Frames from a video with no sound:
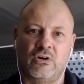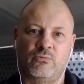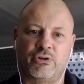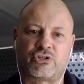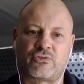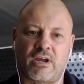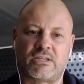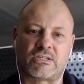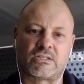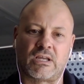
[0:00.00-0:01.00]

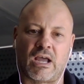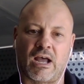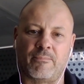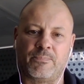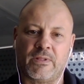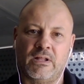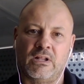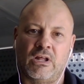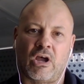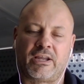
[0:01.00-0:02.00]
retraced. Um,
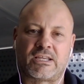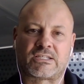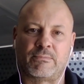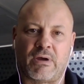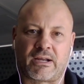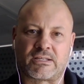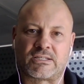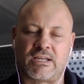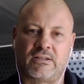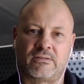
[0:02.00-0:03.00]
I guess the
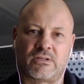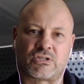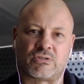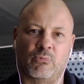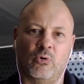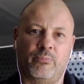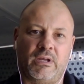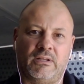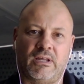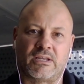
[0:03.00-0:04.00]
market's seeing that the small
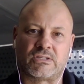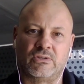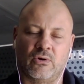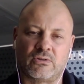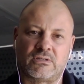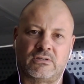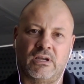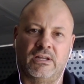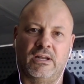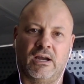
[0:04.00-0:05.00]
beat there is not
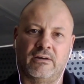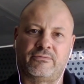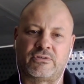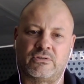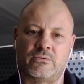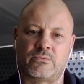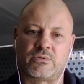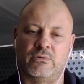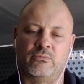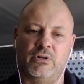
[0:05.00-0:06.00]
enough to
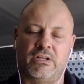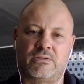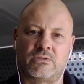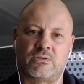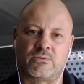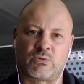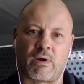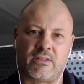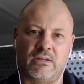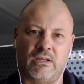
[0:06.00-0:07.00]
to really
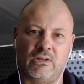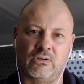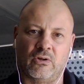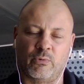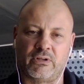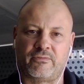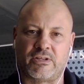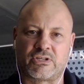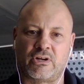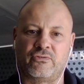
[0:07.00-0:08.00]
sway the needle on what the
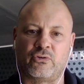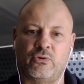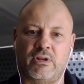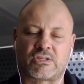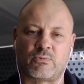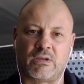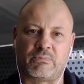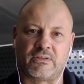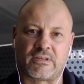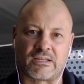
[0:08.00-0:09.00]
Fed's going to do next week.
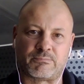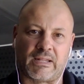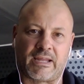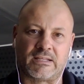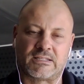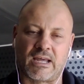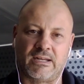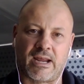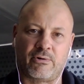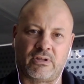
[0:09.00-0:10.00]
But it does play into that
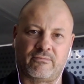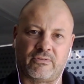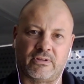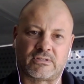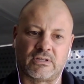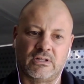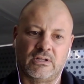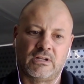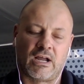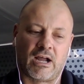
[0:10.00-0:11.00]
narrative that
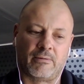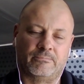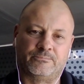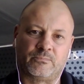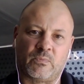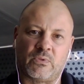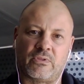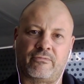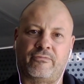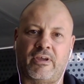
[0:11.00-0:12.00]
um,
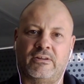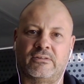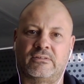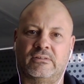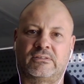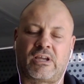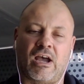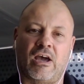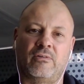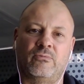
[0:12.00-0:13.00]
the Fed
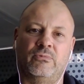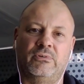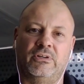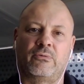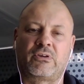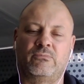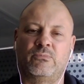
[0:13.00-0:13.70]
can't, you know,